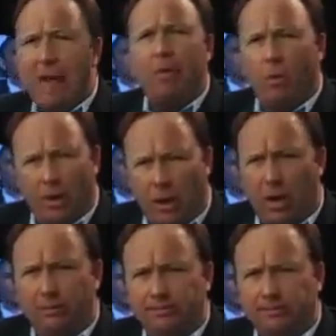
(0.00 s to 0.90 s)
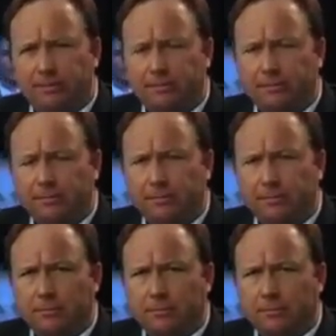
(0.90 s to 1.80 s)
Amarillo?
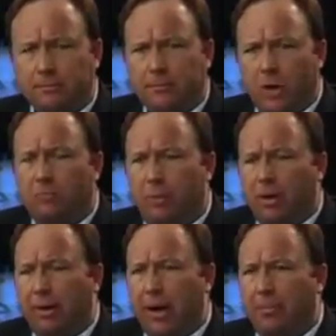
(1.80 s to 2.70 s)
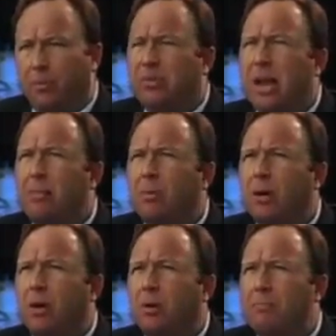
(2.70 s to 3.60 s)
You can pull it up. Was it
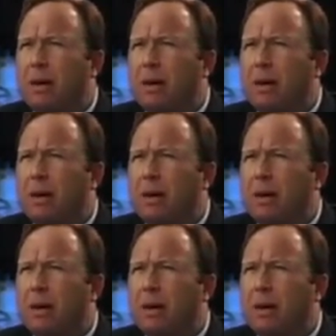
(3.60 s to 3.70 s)
Amarillo or